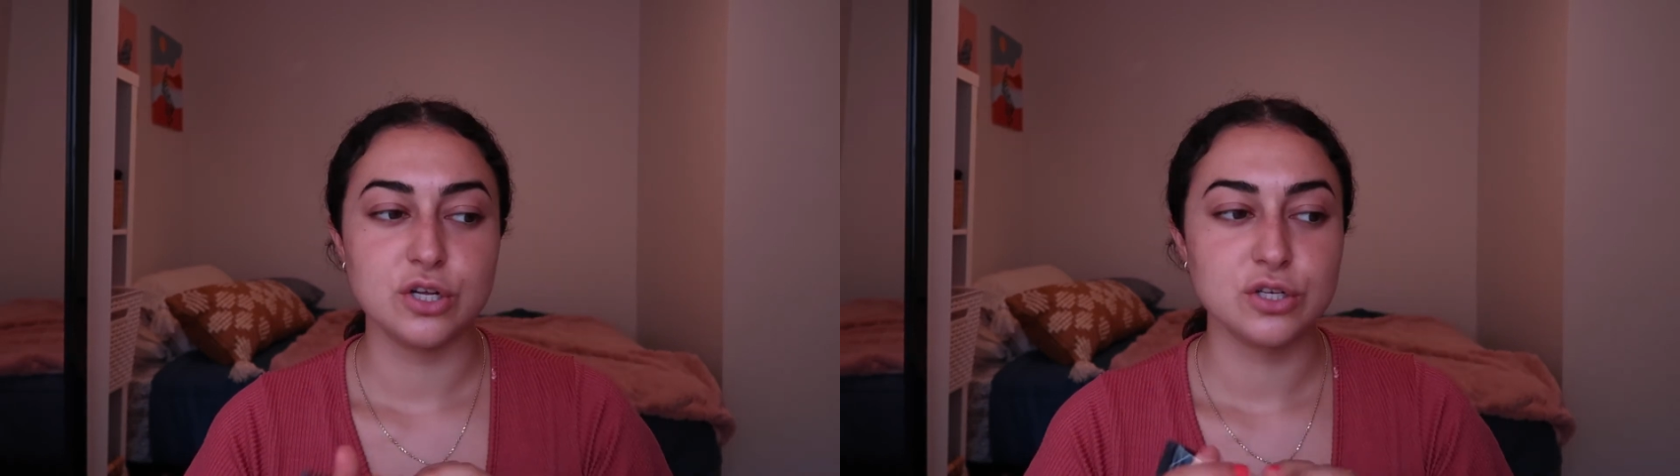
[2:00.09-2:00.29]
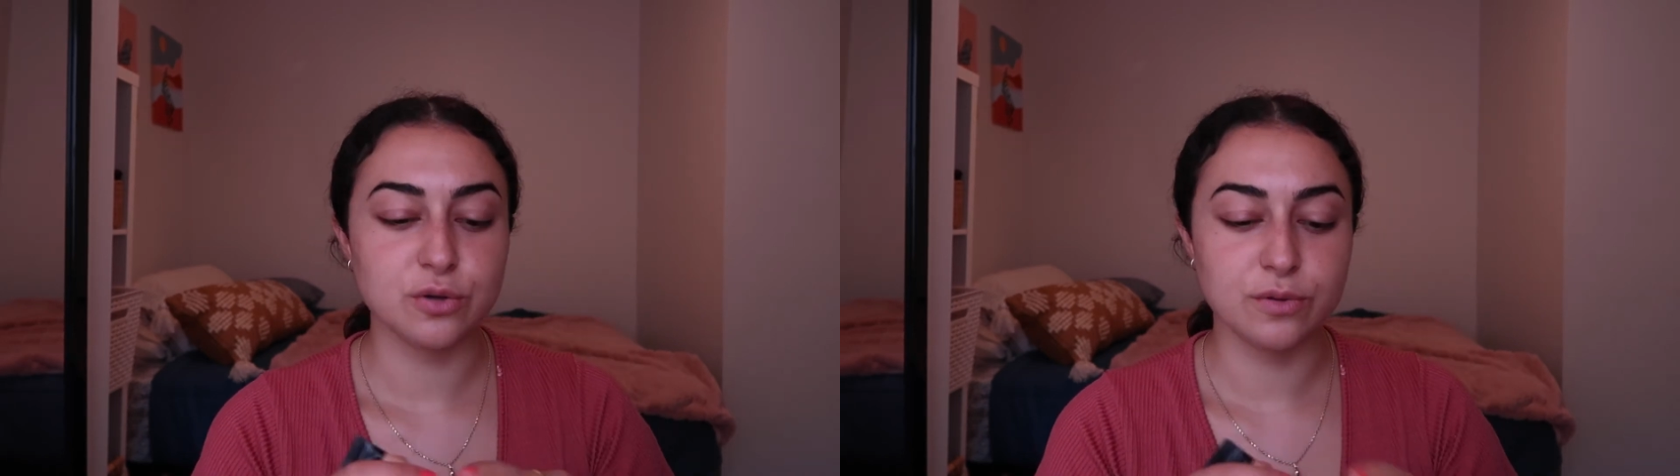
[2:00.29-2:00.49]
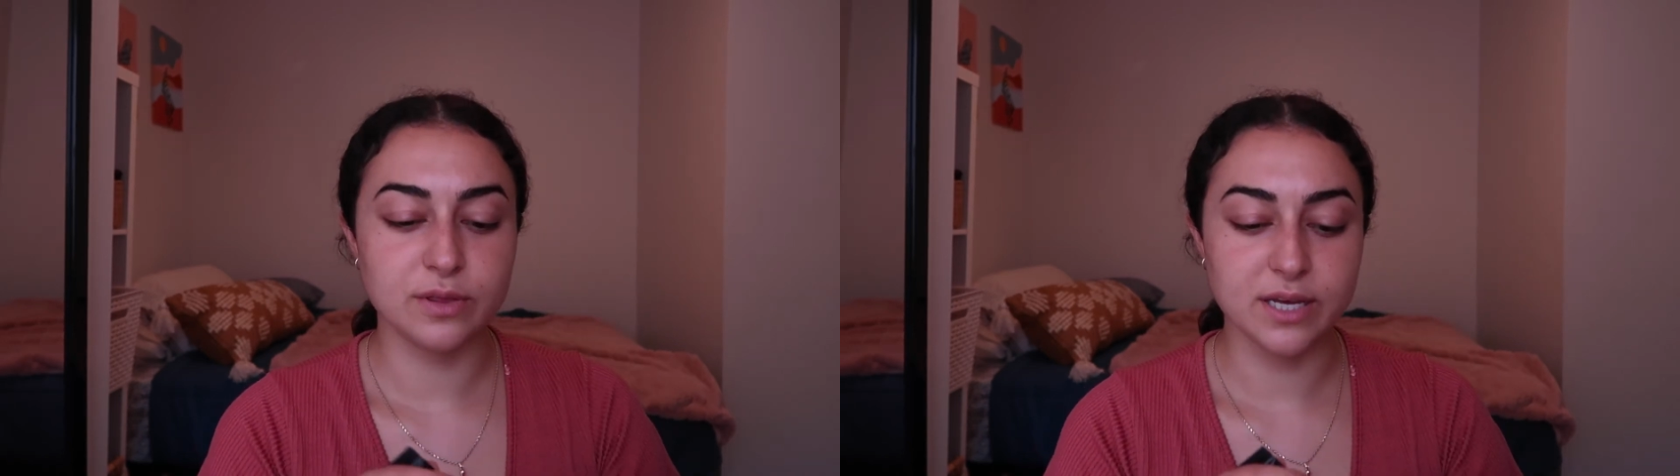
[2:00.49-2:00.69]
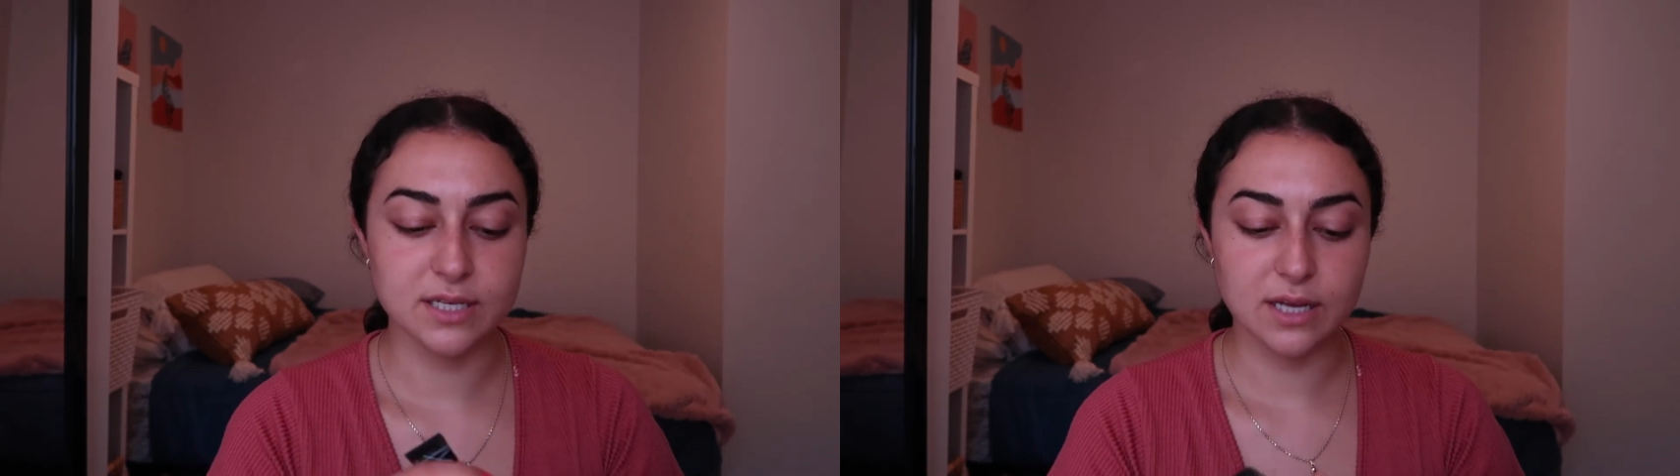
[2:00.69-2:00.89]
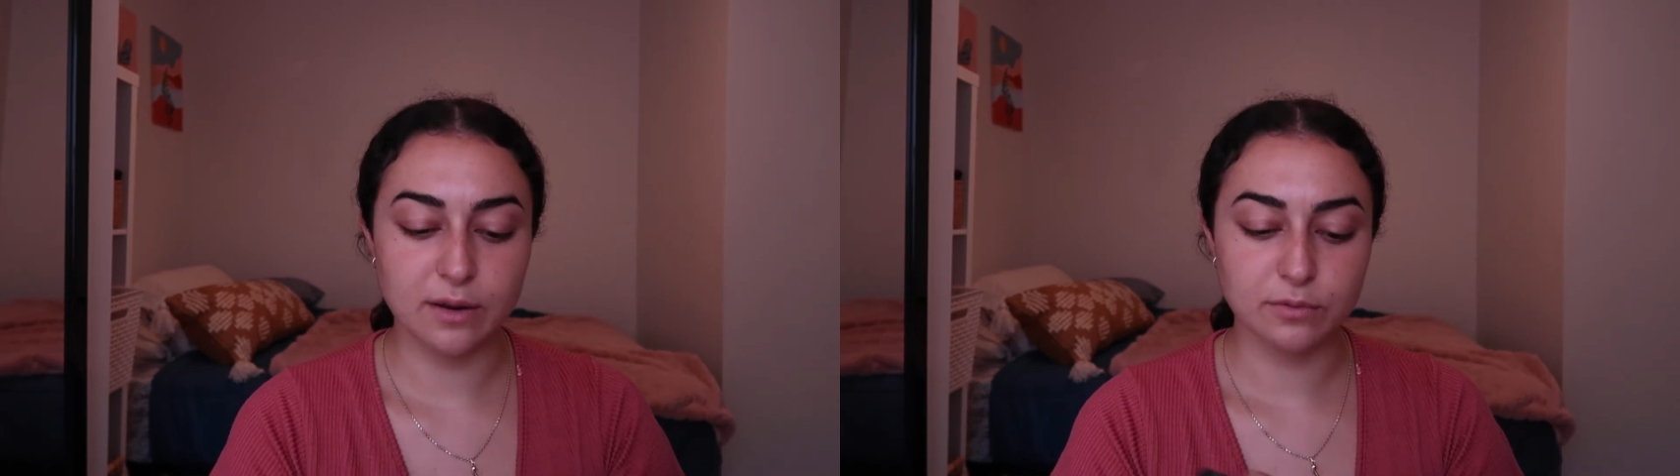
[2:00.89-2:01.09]
So
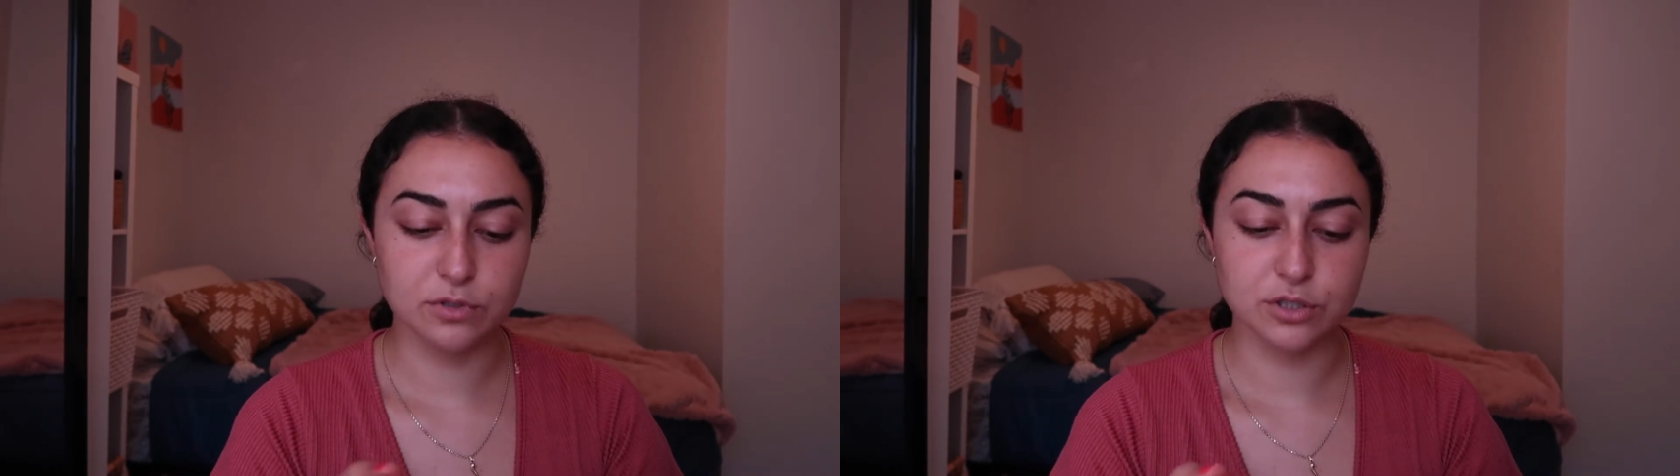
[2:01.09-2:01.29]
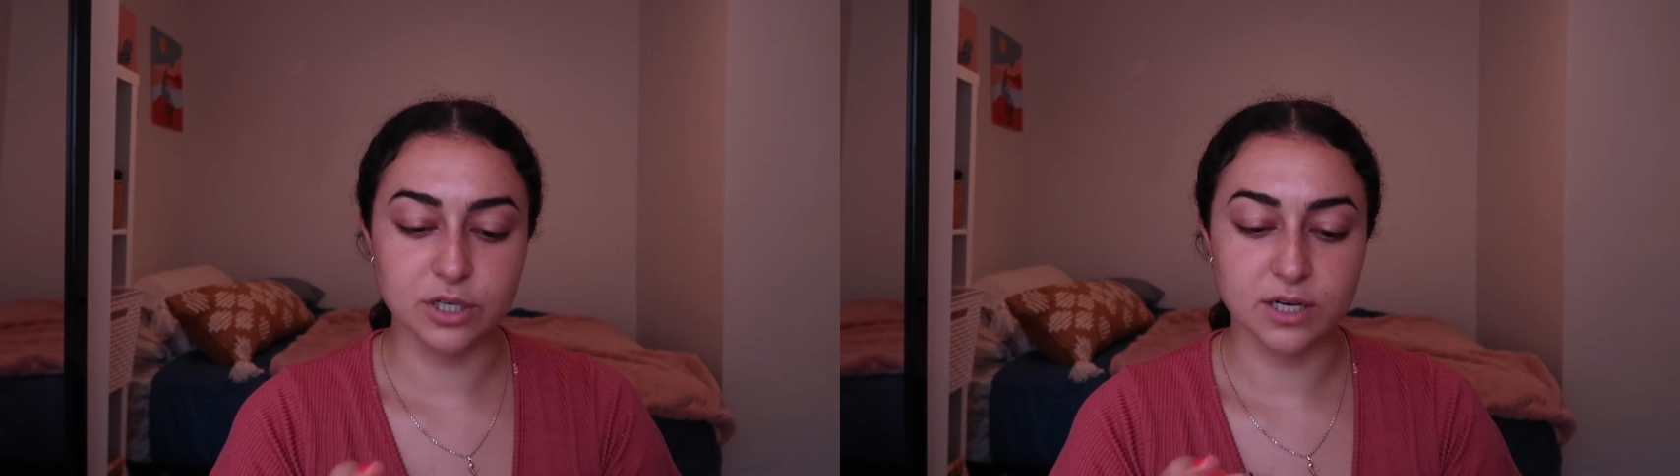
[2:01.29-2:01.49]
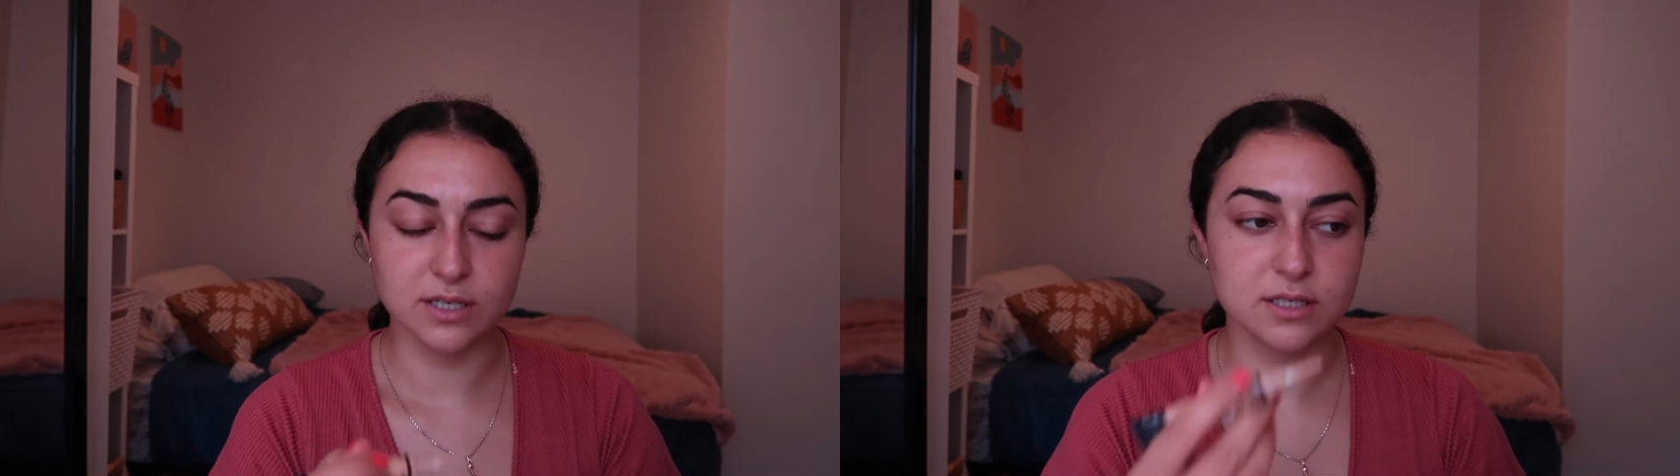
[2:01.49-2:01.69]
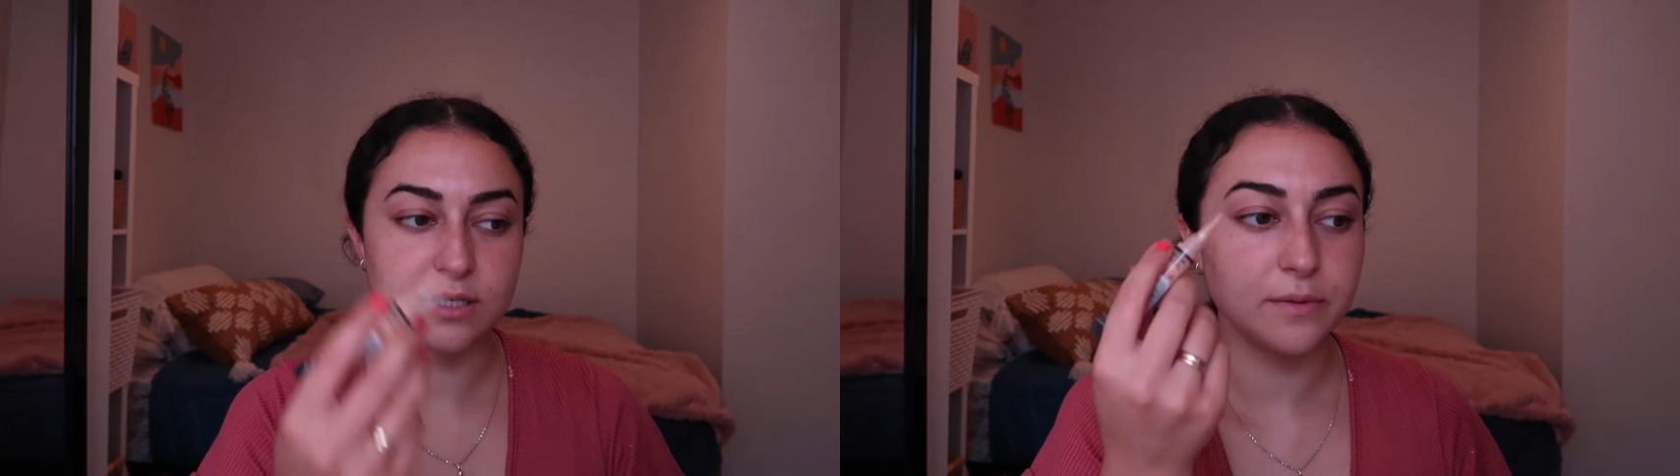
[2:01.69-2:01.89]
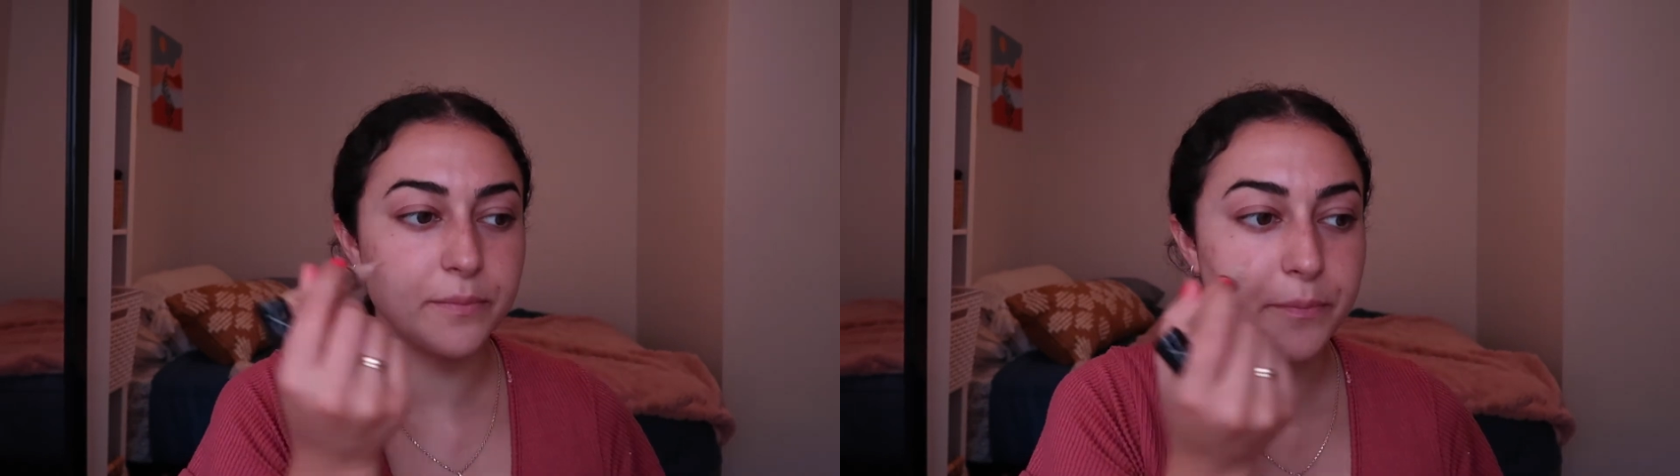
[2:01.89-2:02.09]
this I will just